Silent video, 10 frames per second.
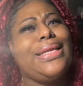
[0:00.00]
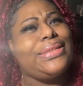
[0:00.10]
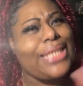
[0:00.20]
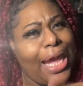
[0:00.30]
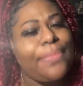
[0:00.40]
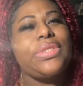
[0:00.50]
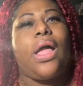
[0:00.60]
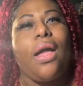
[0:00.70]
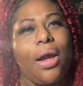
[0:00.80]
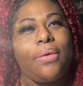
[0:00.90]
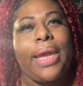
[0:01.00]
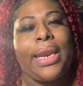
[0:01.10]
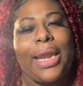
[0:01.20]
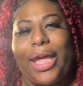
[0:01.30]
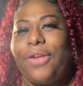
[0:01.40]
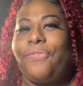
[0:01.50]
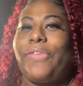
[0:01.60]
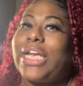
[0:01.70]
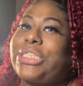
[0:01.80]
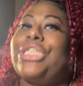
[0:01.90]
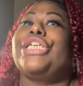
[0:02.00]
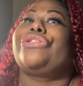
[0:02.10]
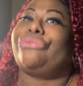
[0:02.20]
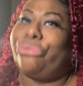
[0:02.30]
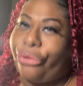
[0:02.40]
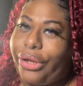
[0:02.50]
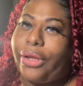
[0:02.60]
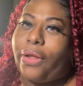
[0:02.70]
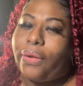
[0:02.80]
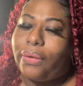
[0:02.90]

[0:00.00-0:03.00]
times are hard right now. Inflation is real.